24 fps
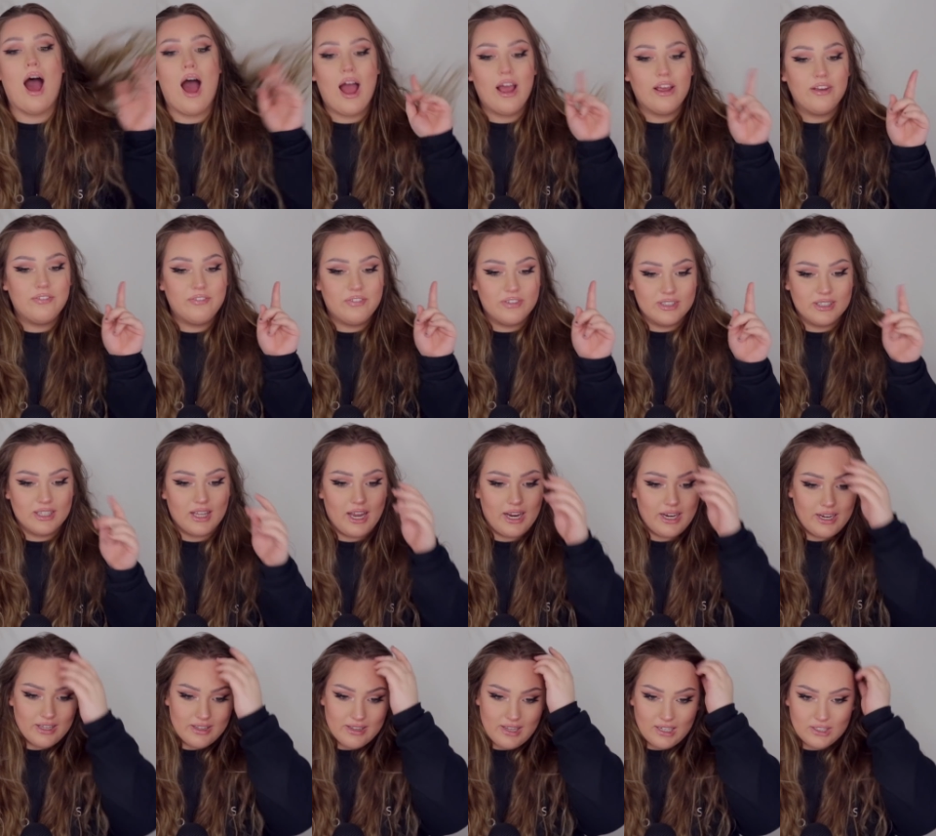I feel
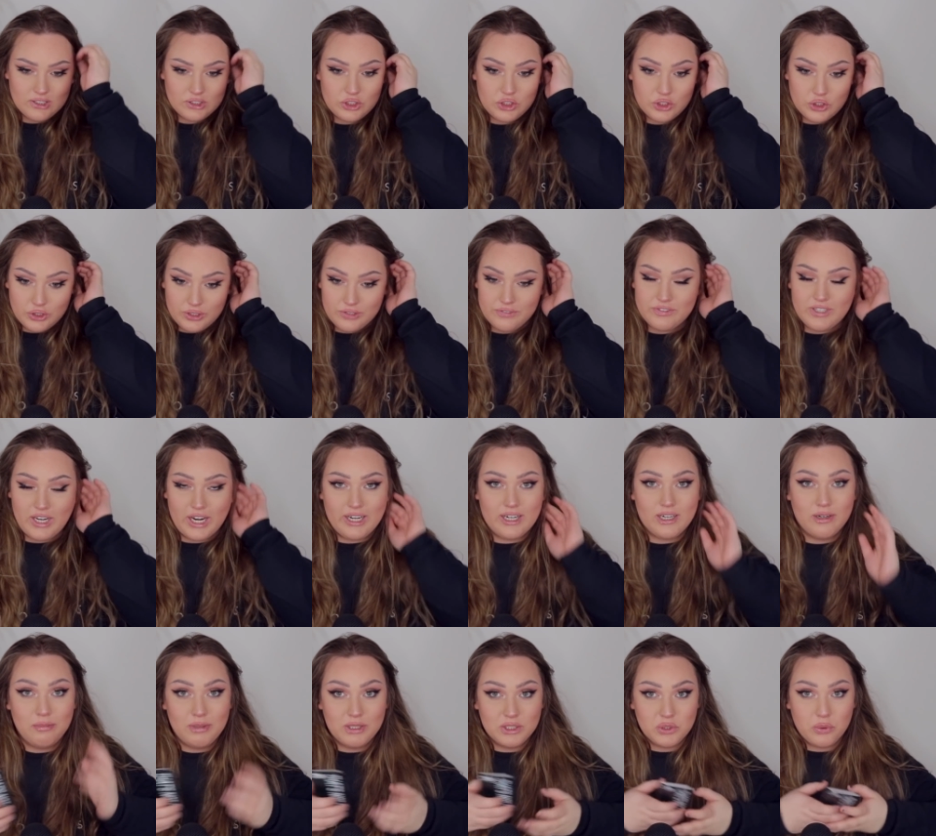like that should have
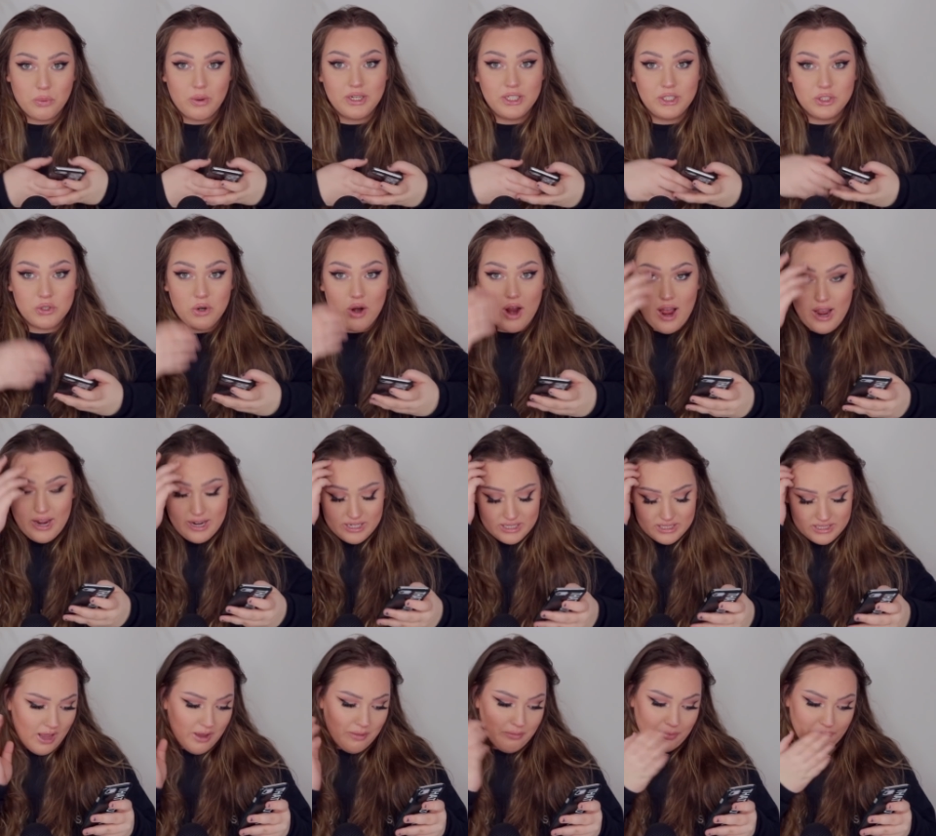taken me 20
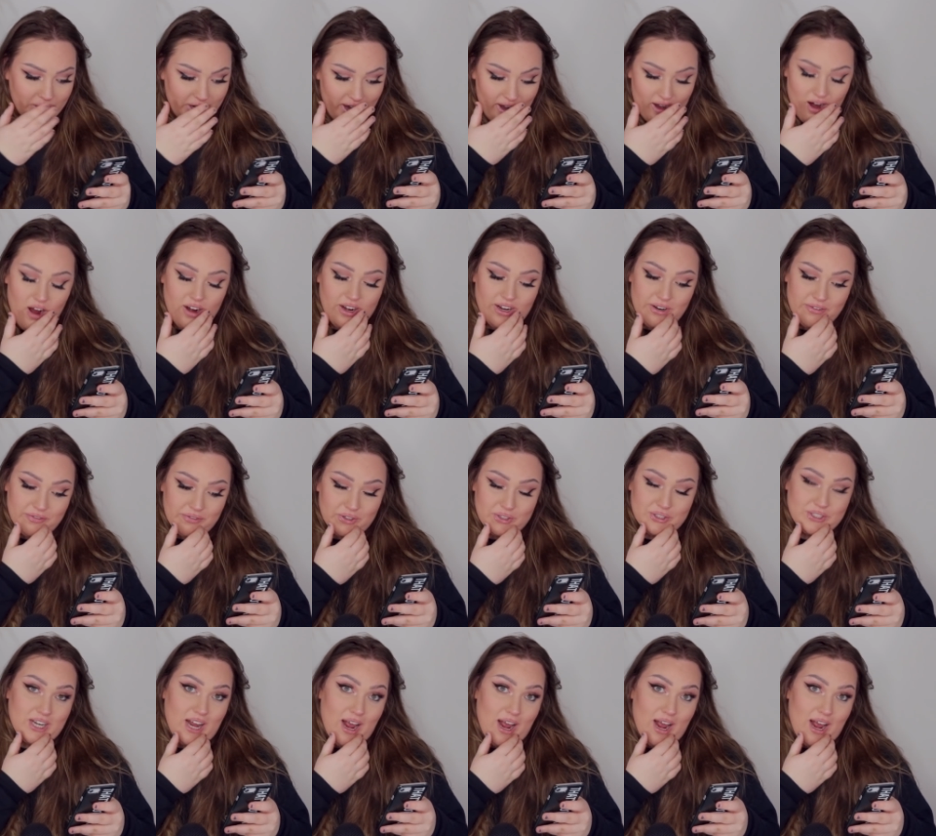tries, but I got it first